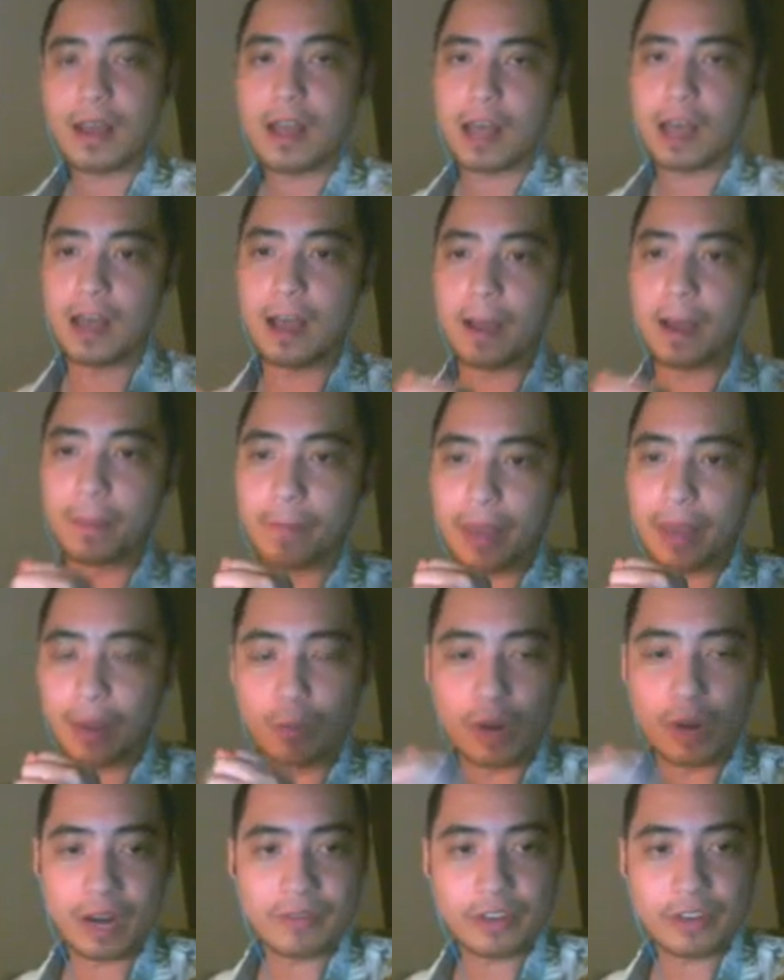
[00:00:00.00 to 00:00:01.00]
And
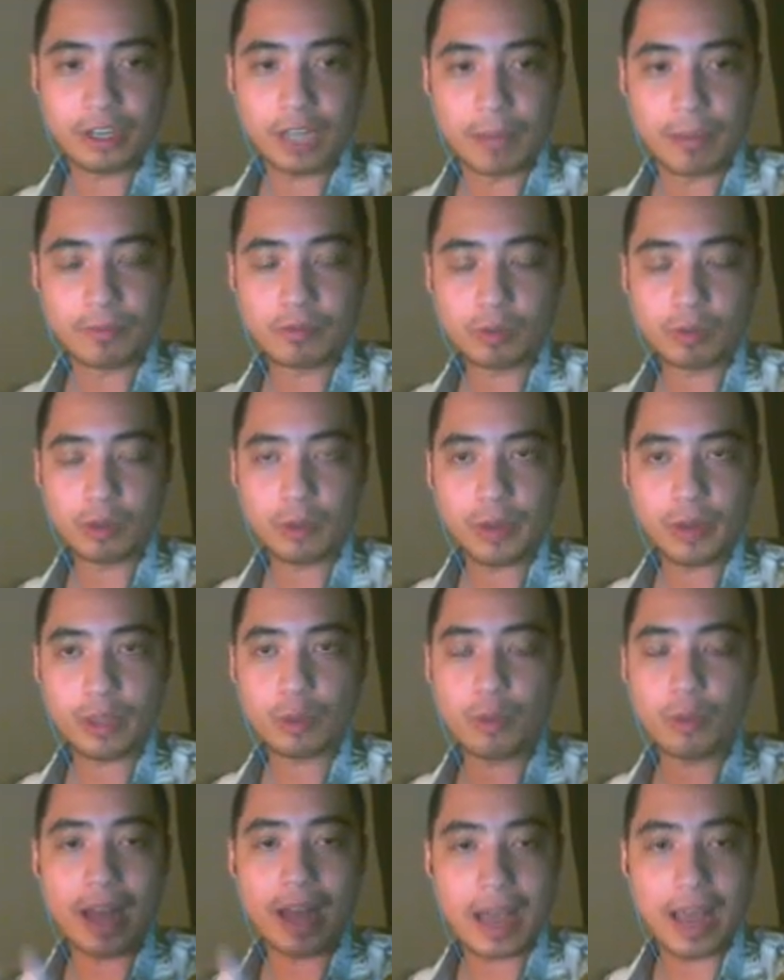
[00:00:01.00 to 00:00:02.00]
whatever you're comfortable with.
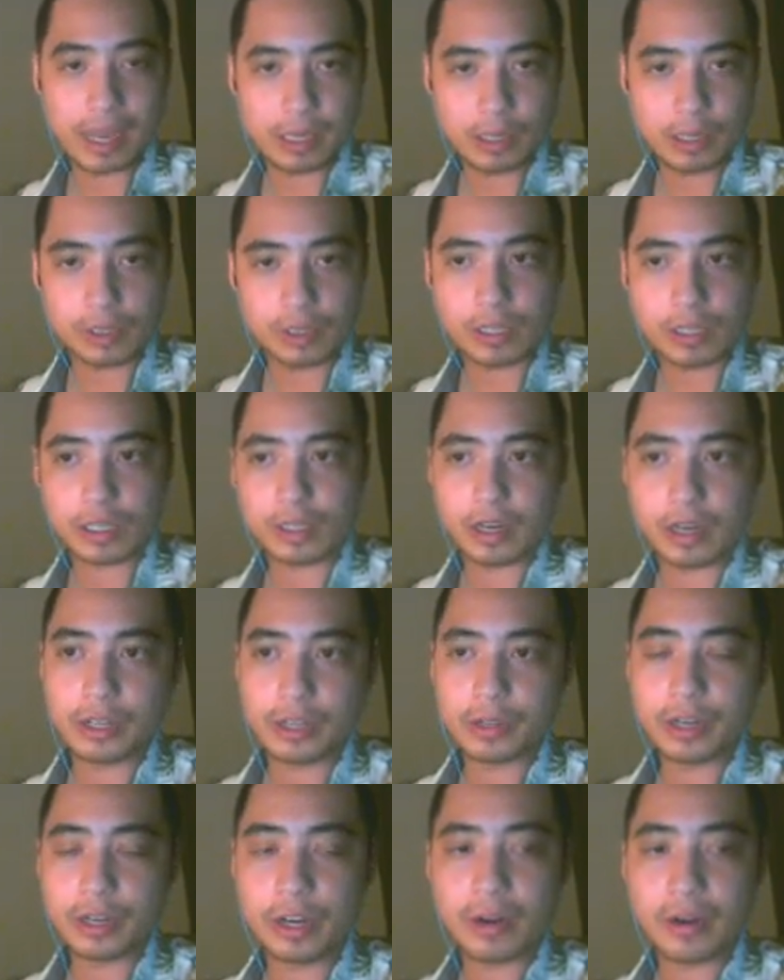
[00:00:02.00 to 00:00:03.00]
When I used to start
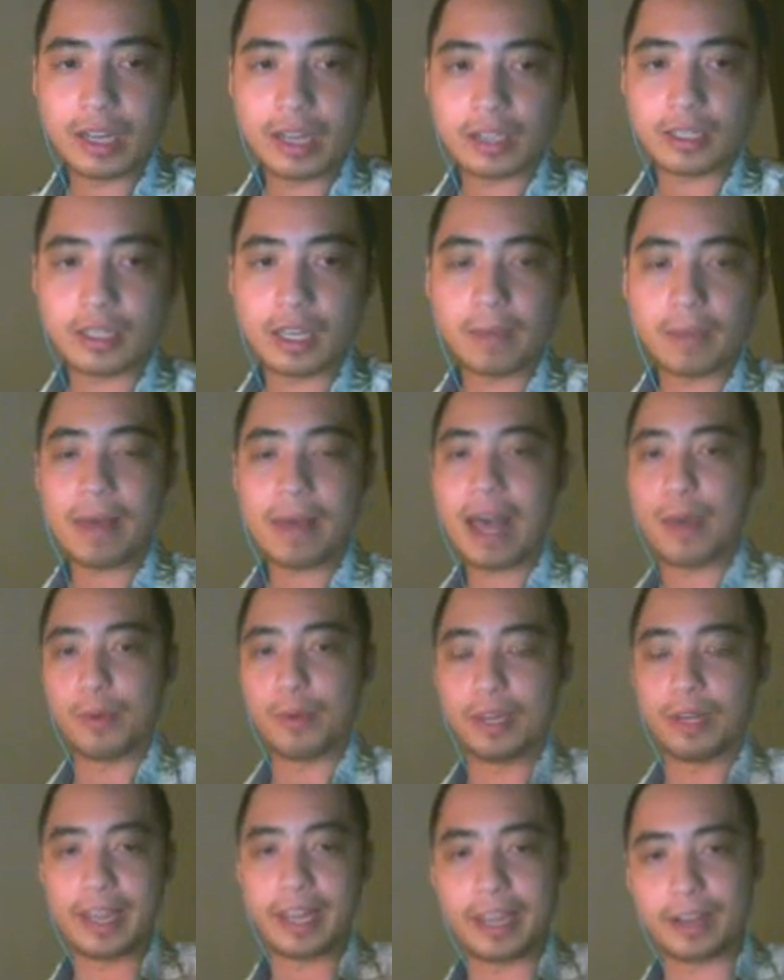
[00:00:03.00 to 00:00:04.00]
doing credit skip, I
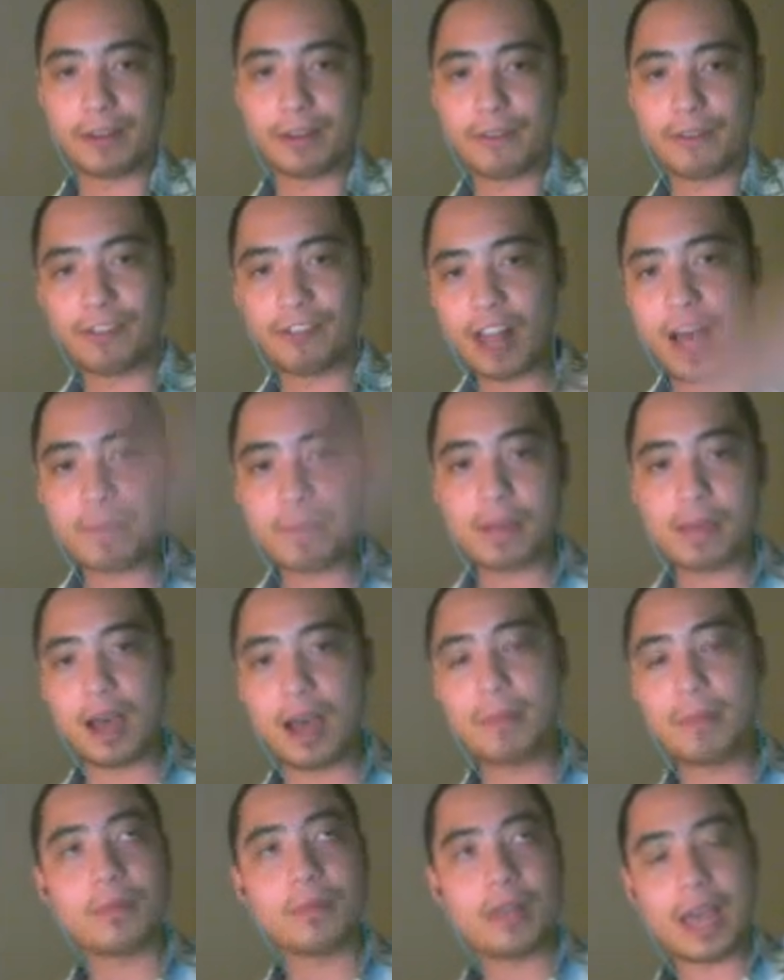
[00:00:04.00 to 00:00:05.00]
would like flop
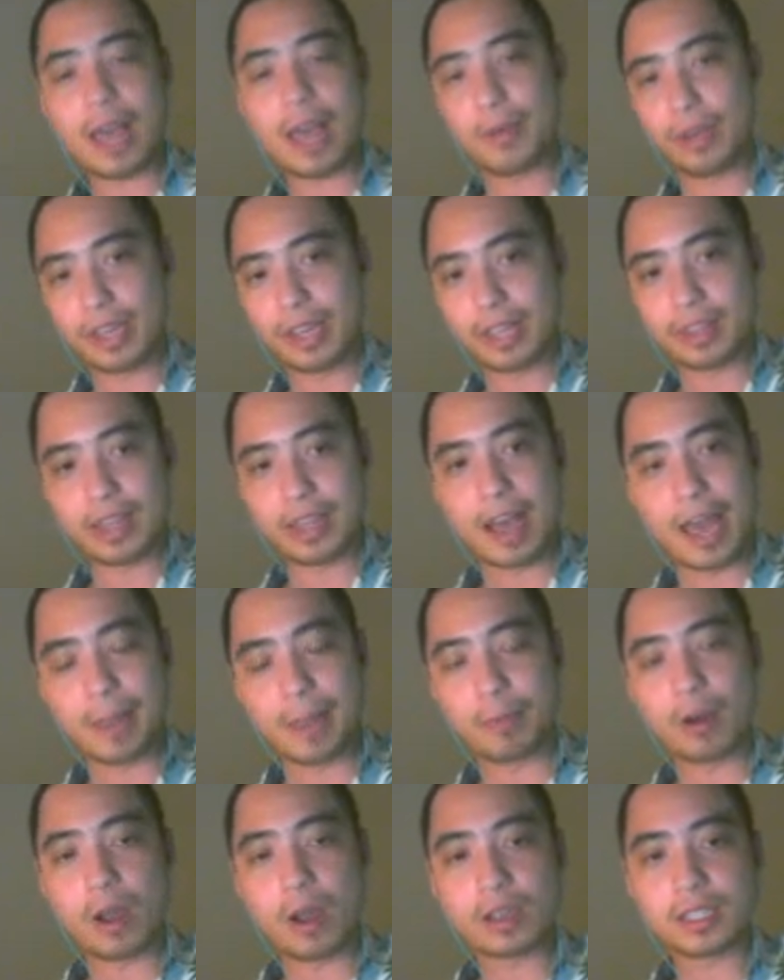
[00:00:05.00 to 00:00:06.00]
up, I would get the high
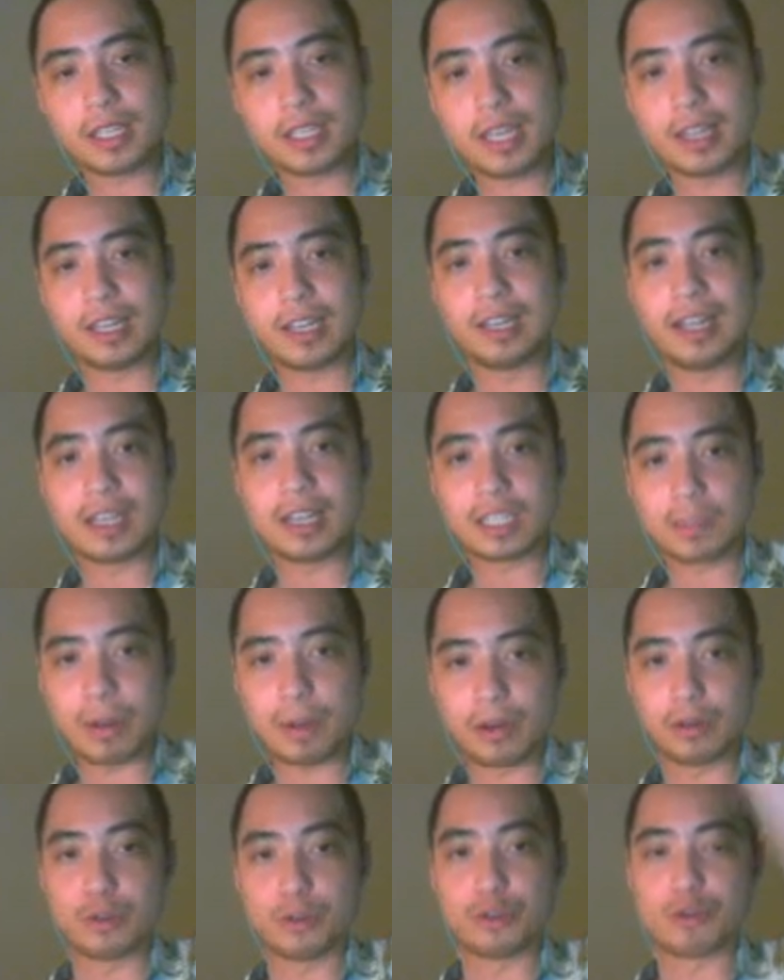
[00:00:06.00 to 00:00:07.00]
proxy and then let
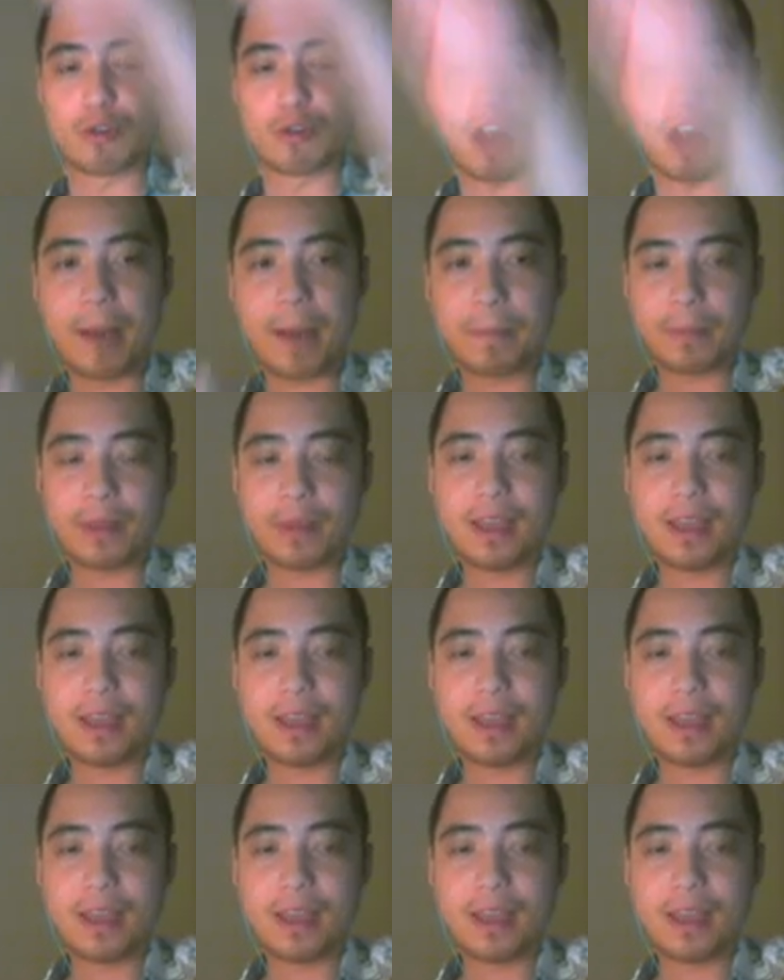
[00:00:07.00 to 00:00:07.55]
Spyro drop,